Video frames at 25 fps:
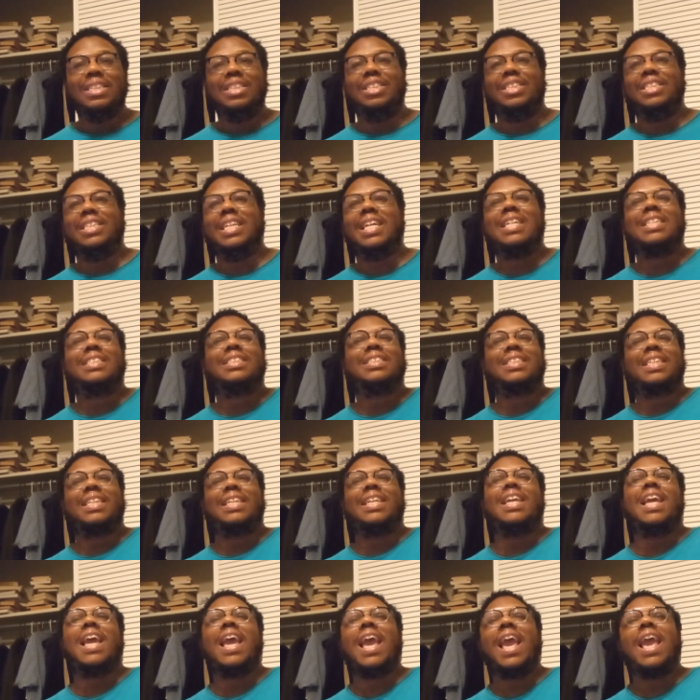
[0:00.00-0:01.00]

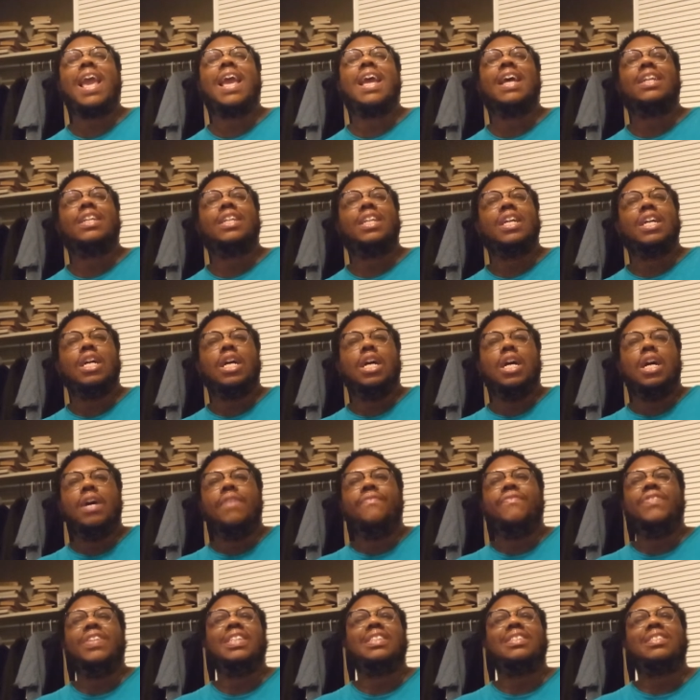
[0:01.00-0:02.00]
just can't
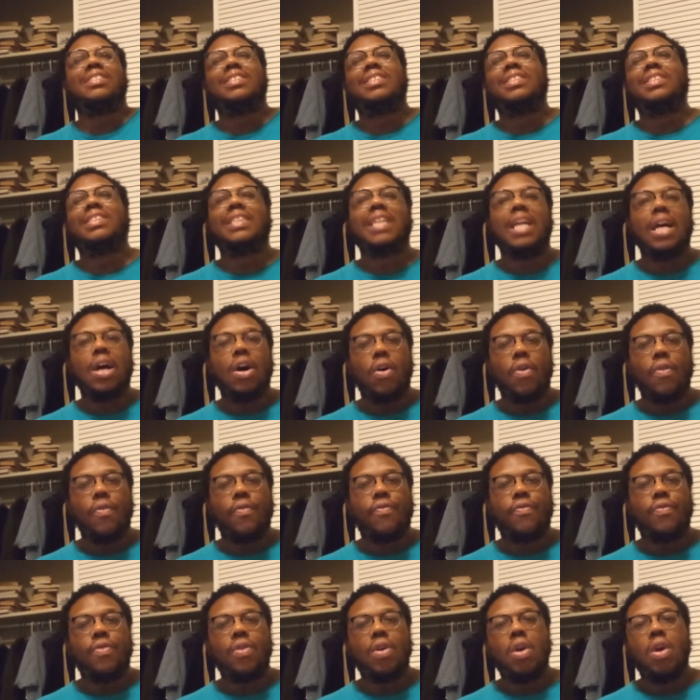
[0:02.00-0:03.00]
of itself
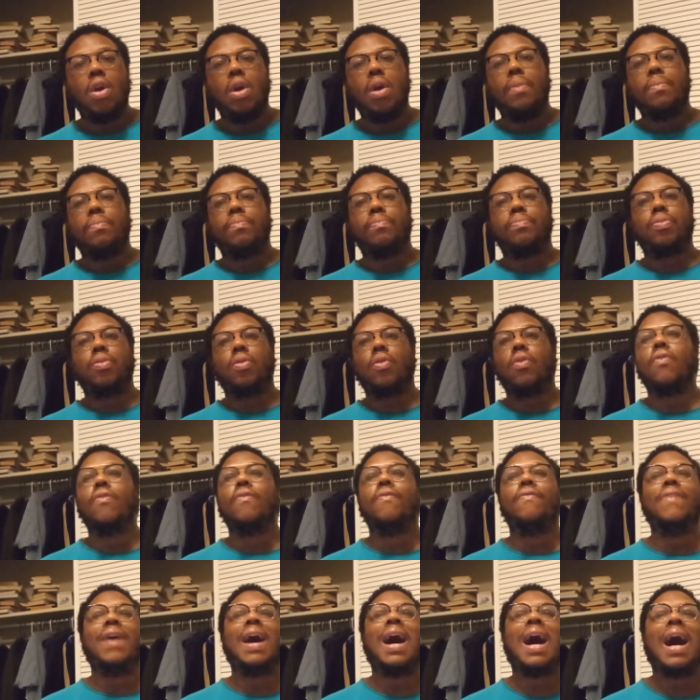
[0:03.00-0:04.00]

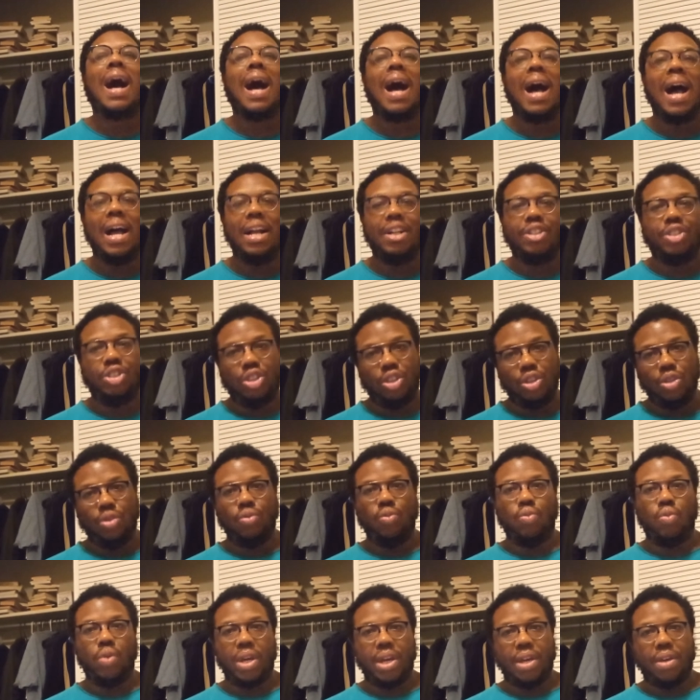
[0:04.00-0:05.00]
provide you
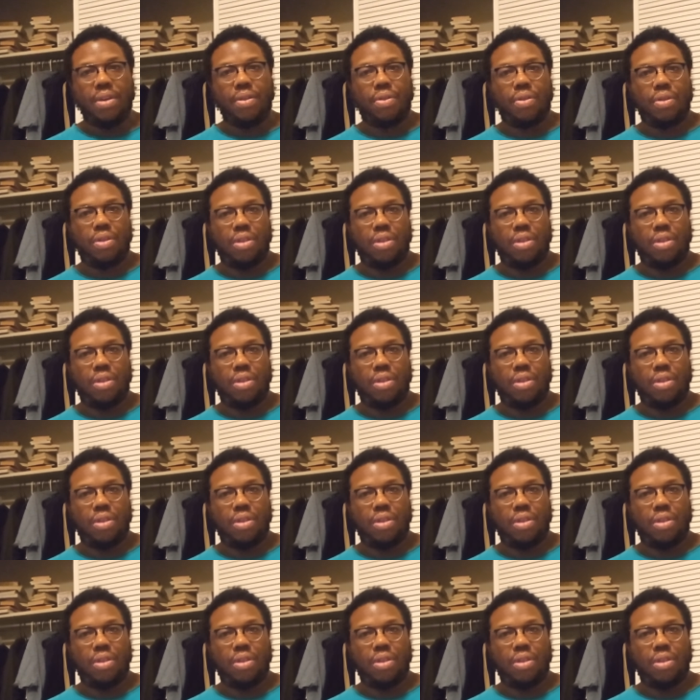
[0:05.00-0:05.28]
with.